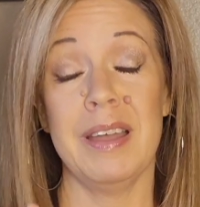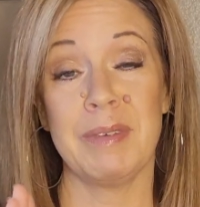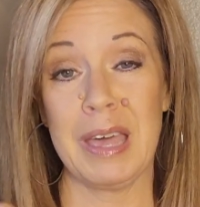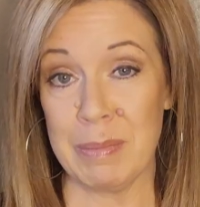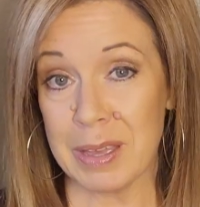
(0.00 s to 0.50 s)

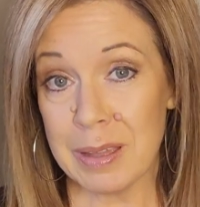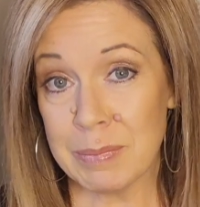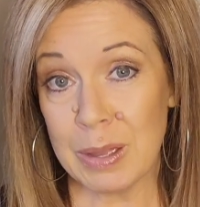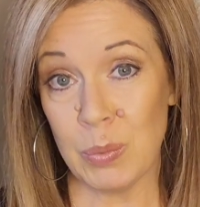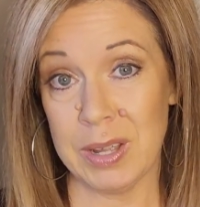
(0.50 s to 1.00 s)
I'm coming on
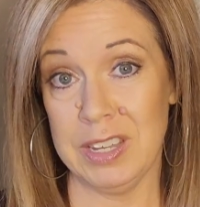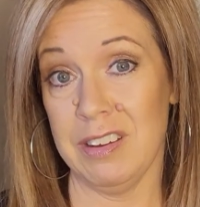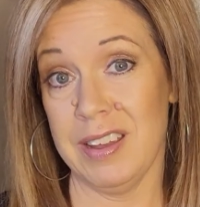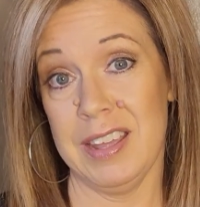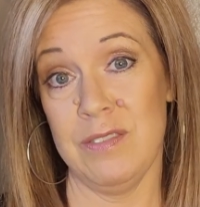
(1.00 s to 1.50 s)
my
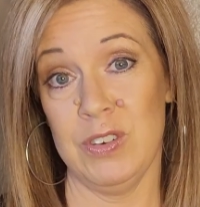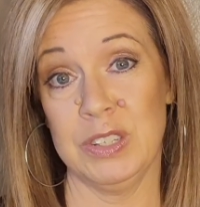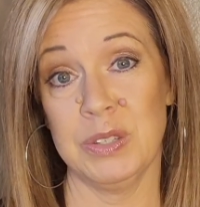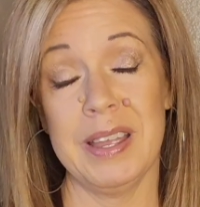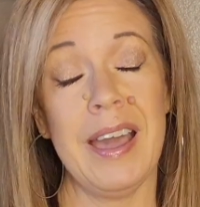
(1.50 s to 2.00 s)
1-year
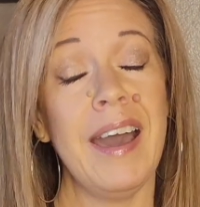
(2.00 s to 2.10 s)
anniversary.